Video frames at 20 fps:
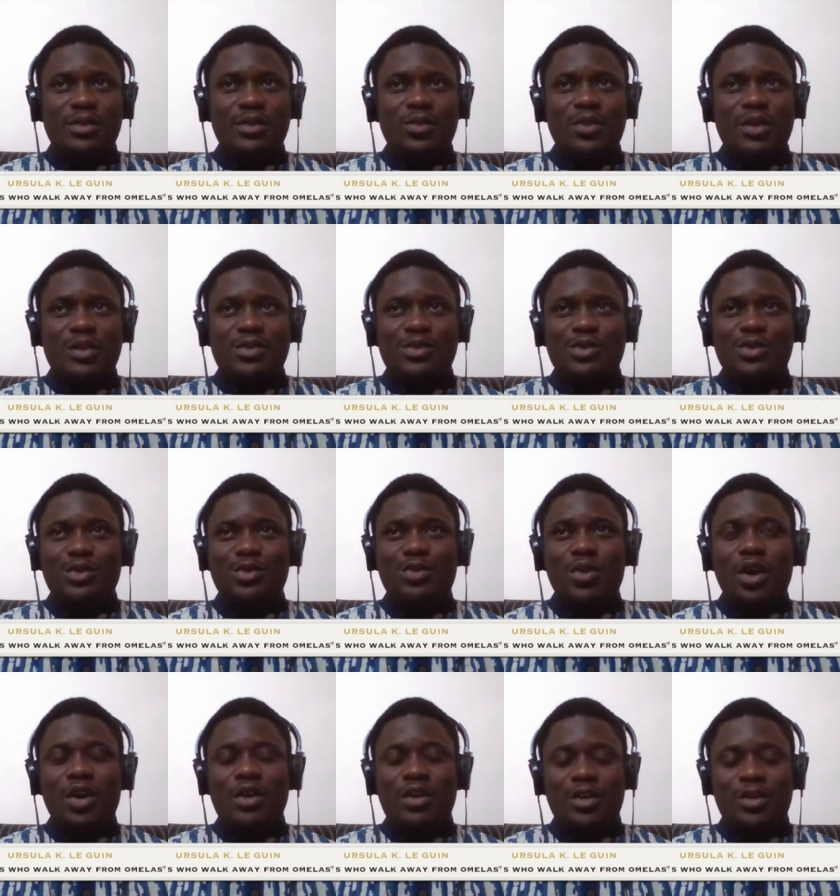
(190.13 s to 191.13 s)
"The Ones
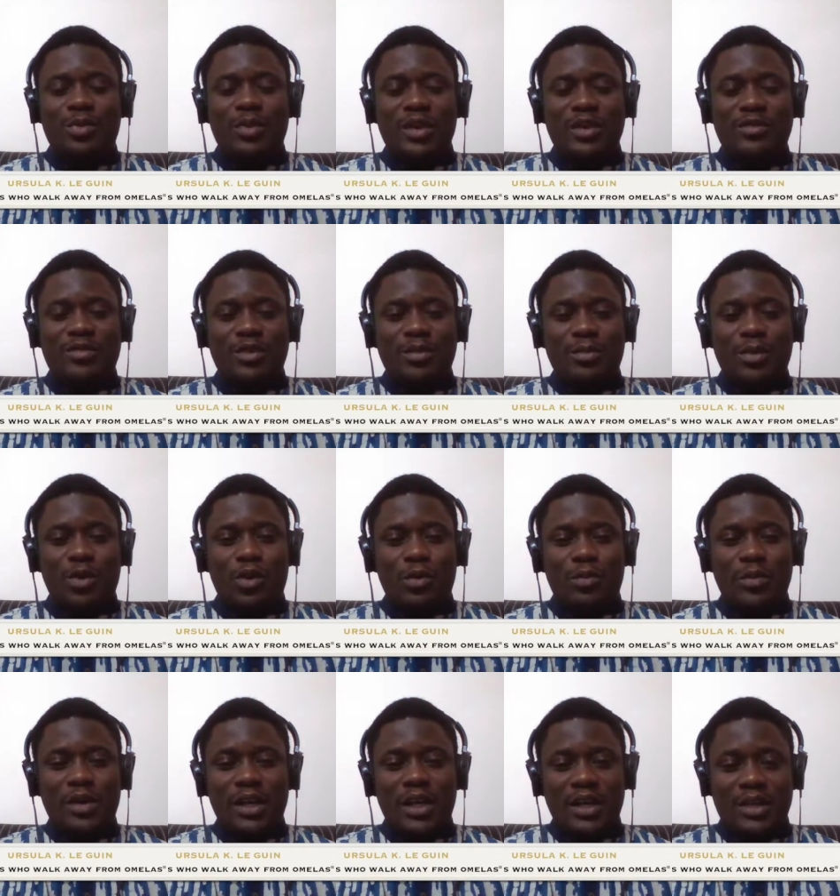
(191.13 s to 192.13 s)
Who Walk Away from
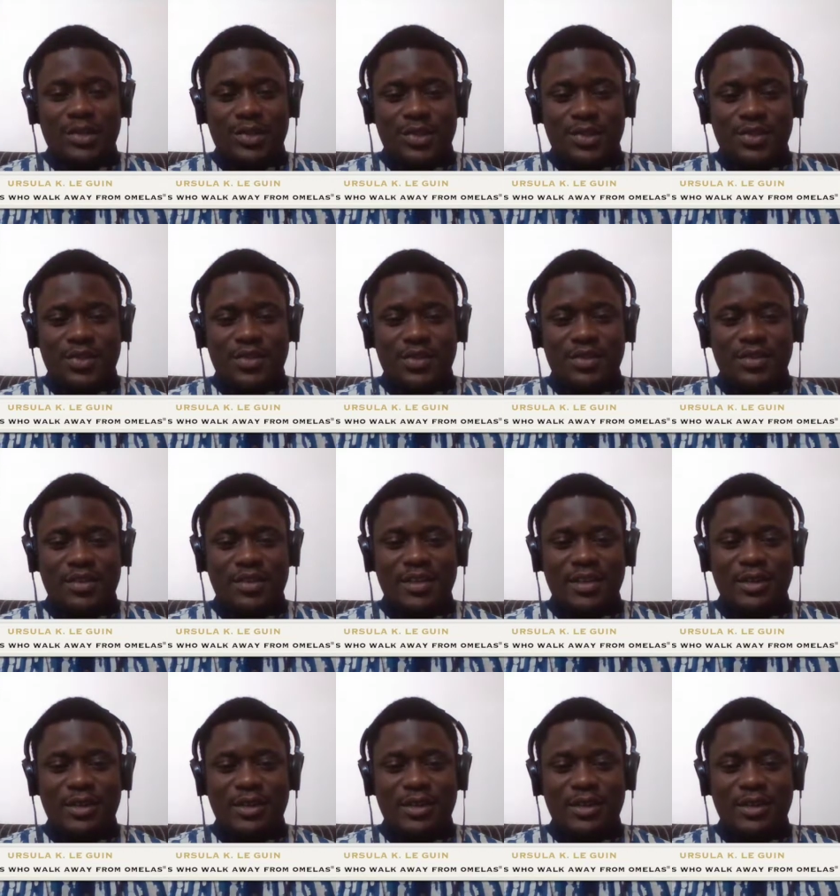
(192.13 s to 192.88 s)
Omelas,"